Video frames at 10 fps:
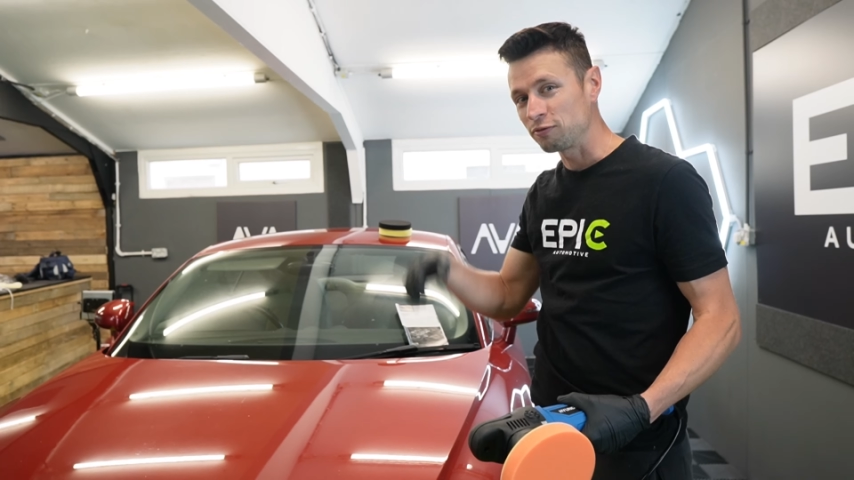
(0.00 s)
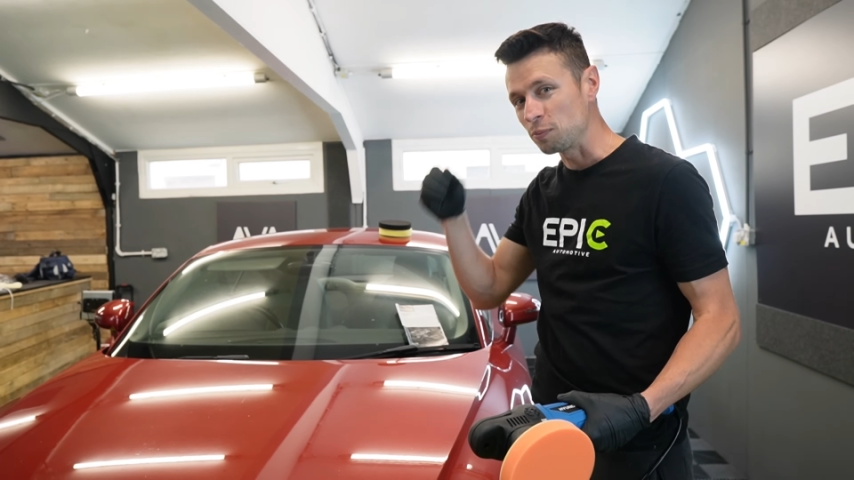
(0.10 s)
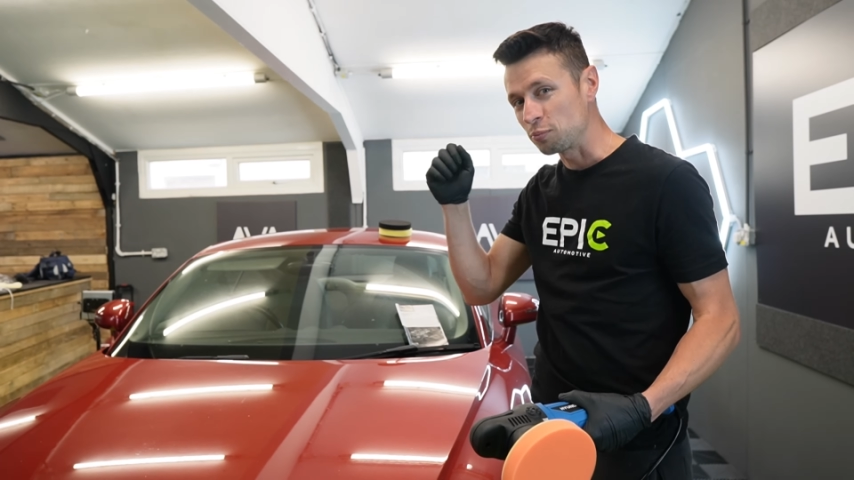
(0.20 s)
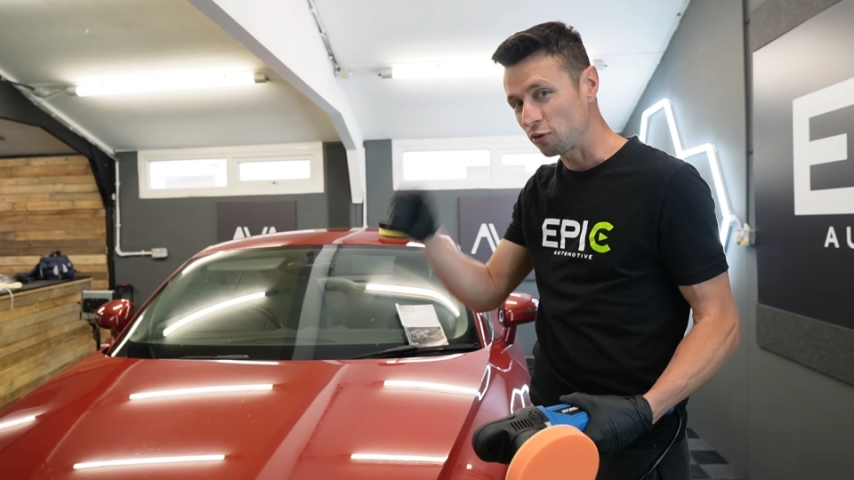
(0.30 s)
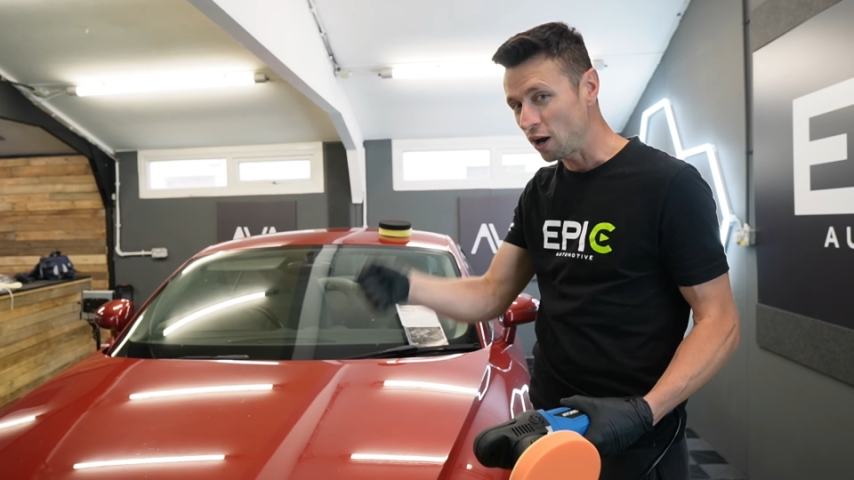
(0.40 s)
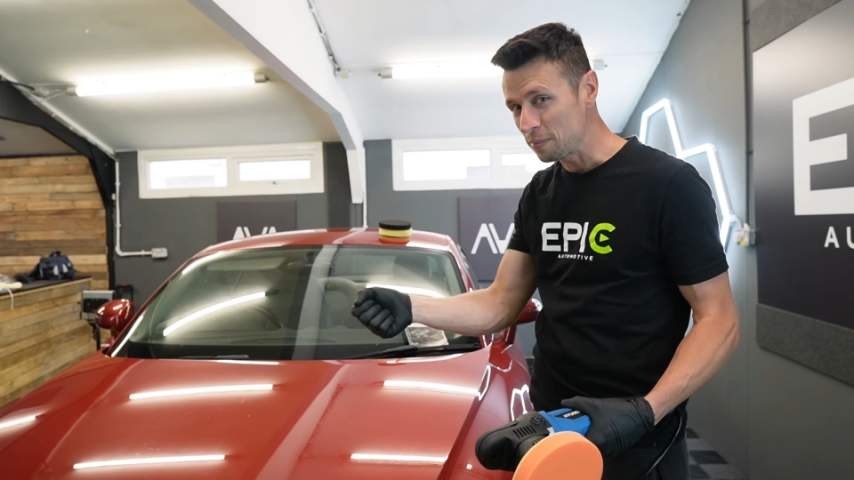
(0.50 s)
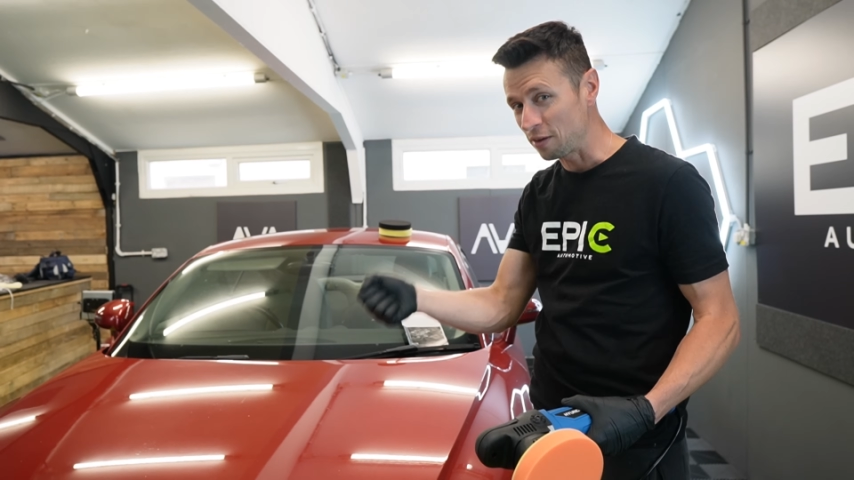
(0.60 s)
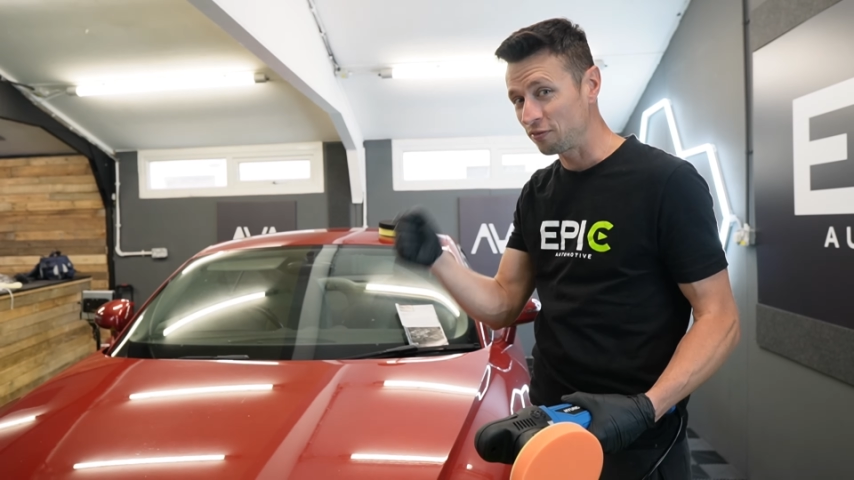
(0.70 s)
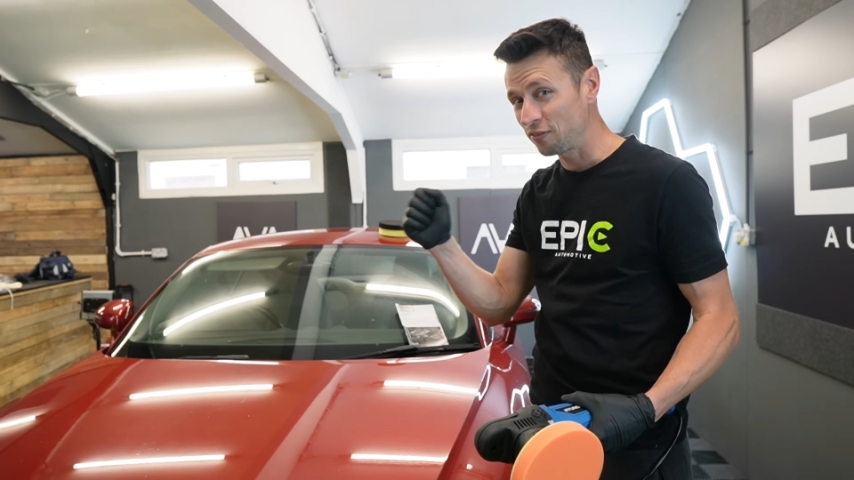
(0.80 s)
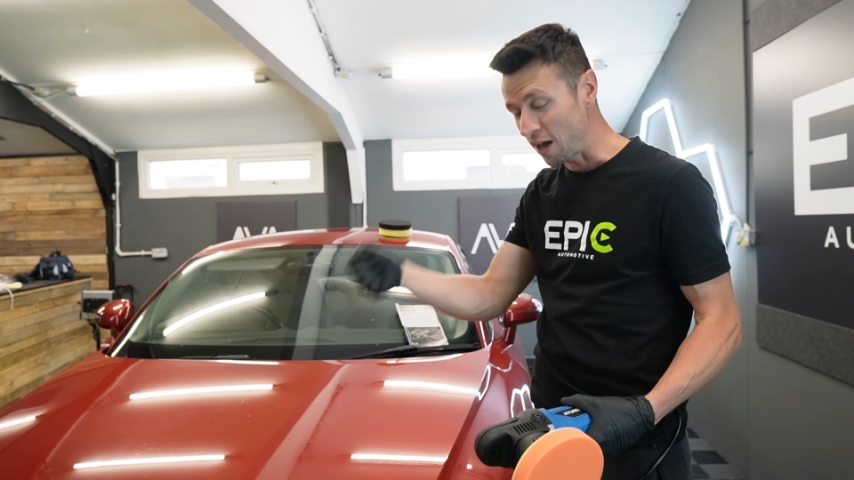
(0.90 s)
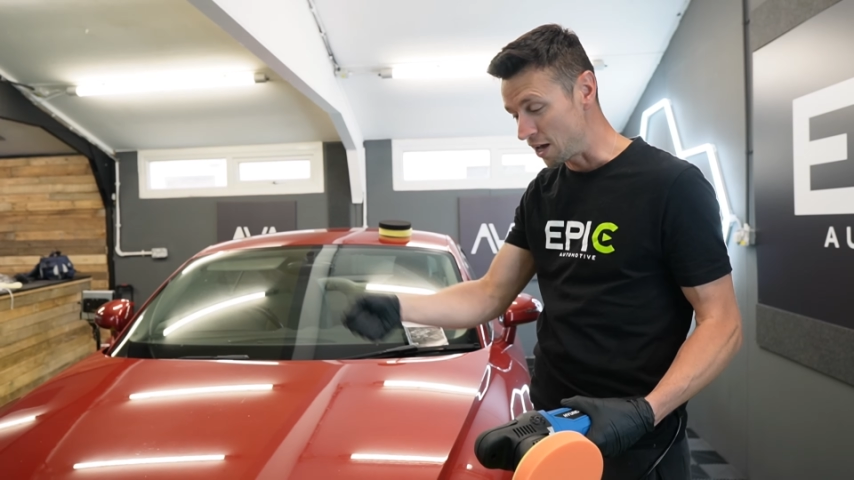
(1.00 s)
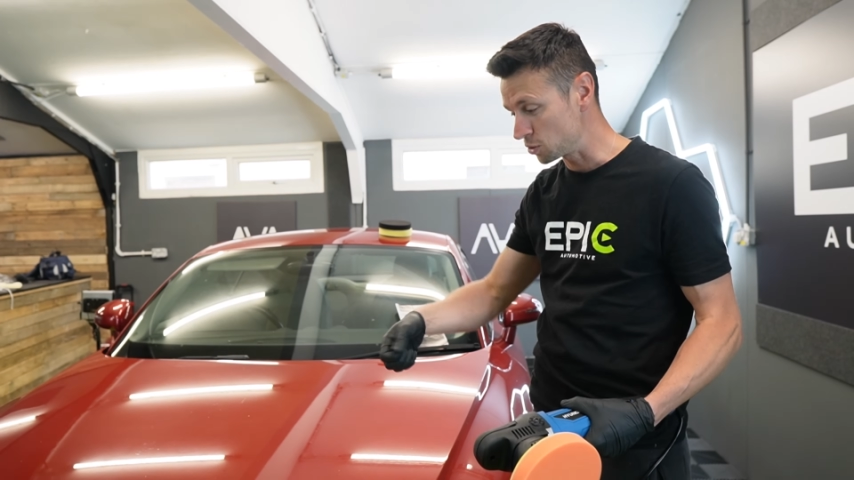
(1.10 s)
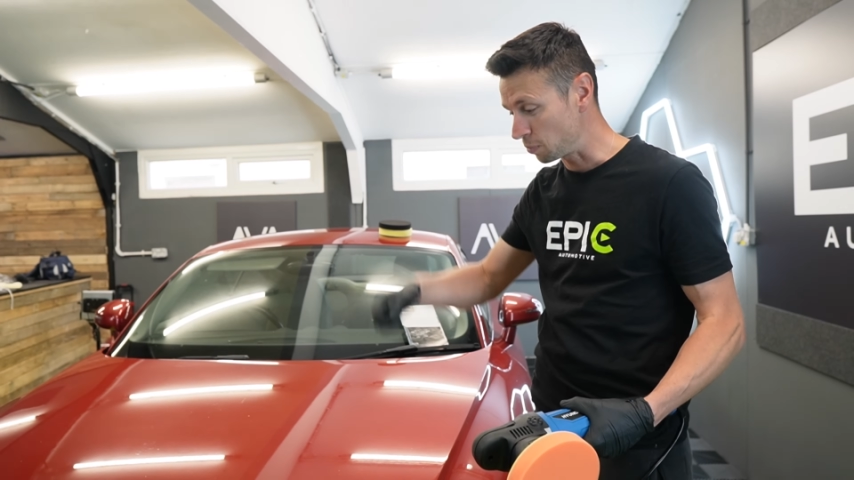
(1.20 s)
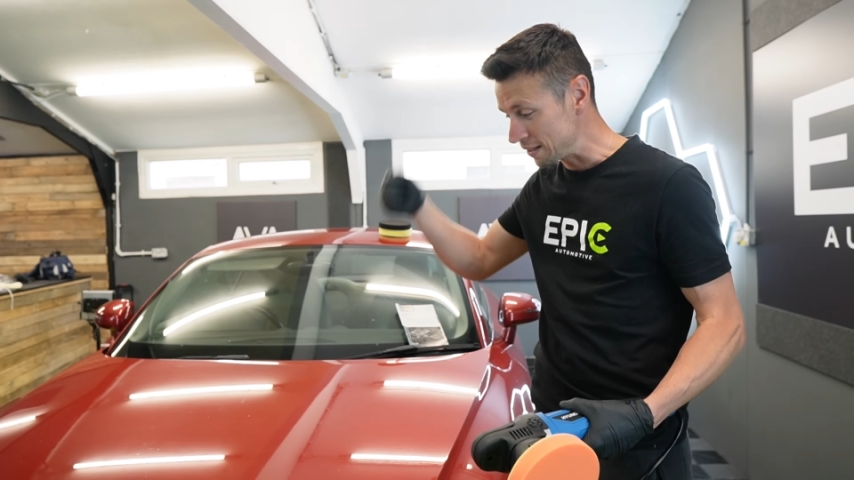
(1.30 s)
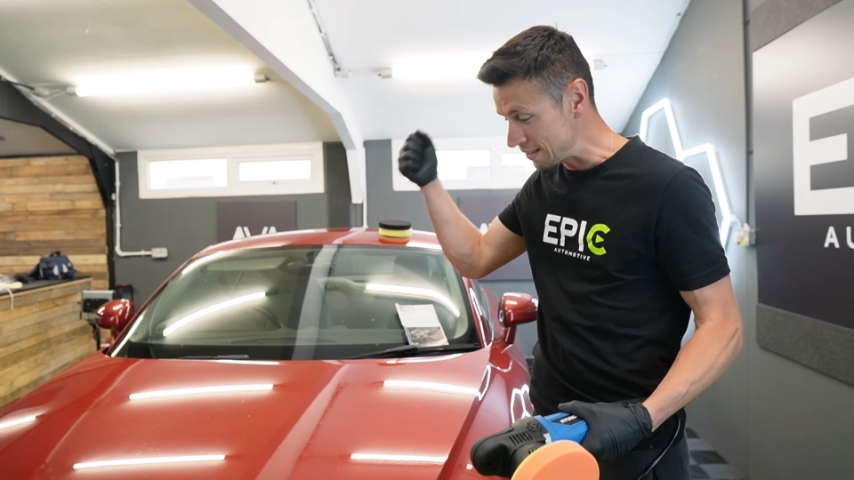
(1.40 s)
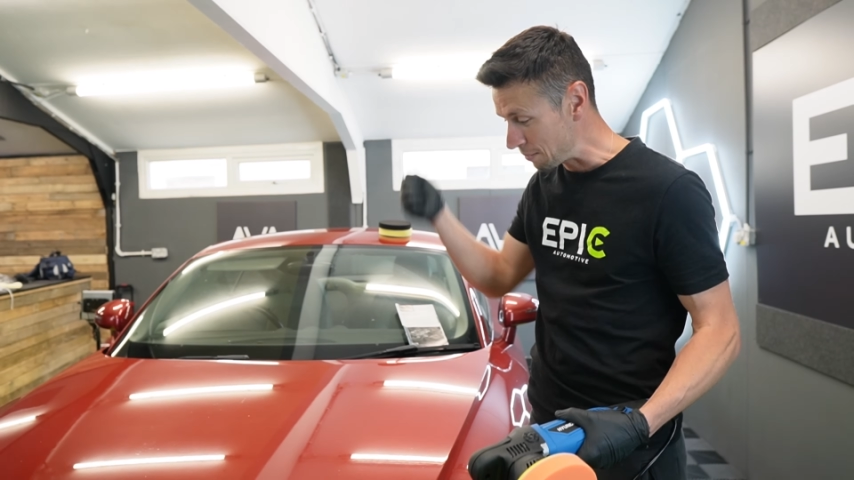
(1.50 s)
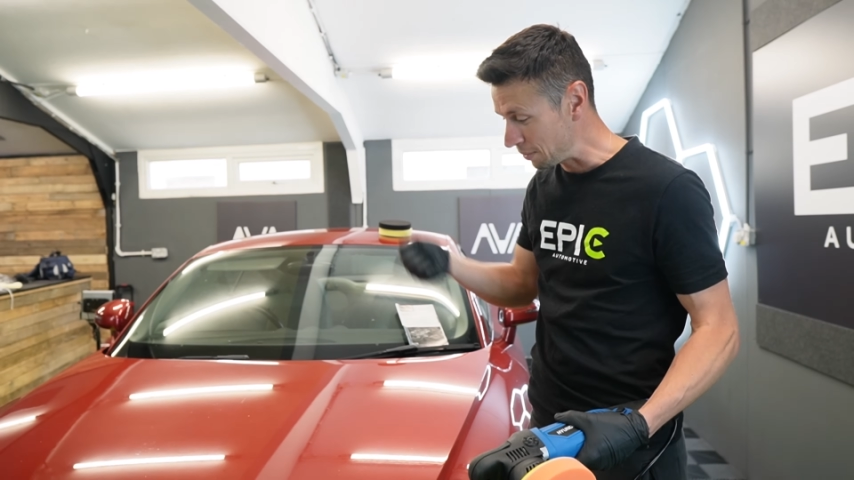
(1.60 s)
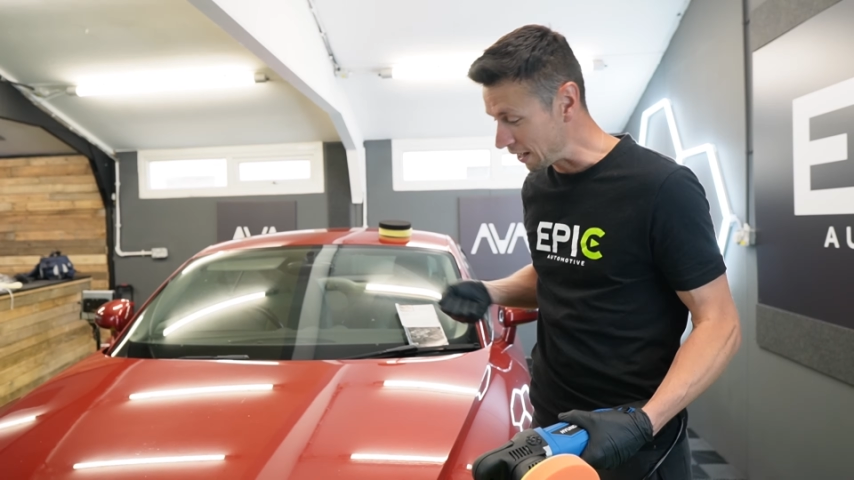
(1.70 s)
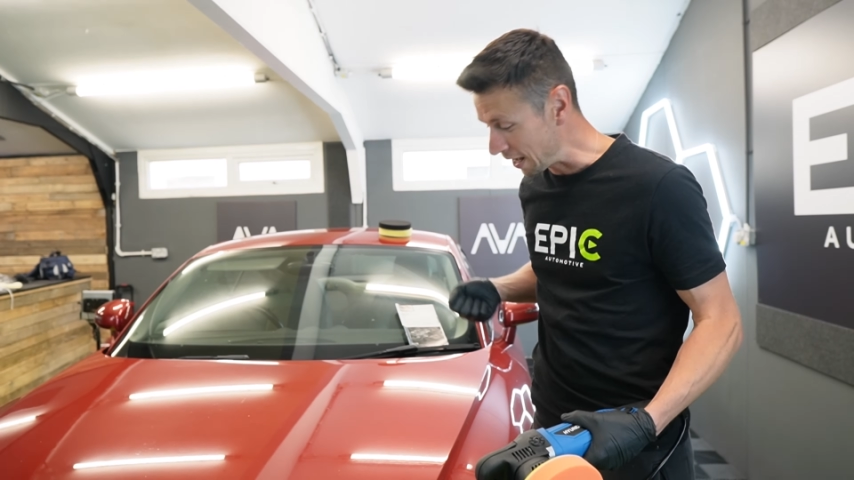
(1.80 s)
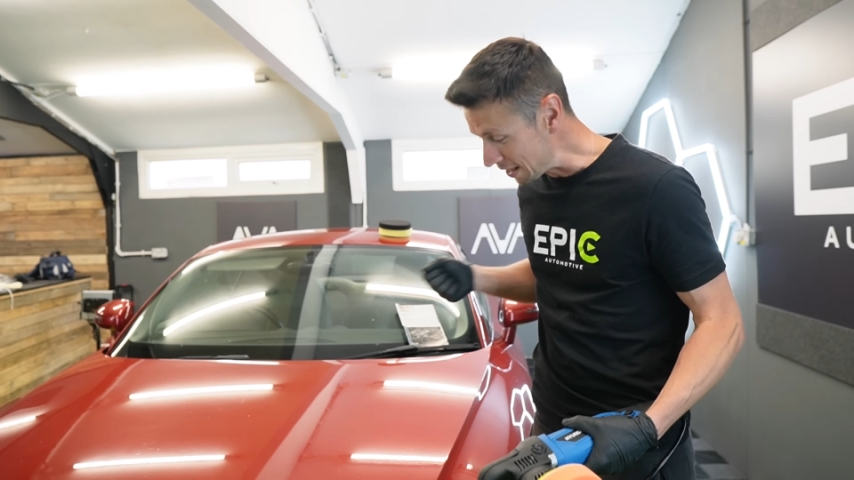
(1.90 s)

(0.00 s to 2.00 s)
you prime it first by dabbing it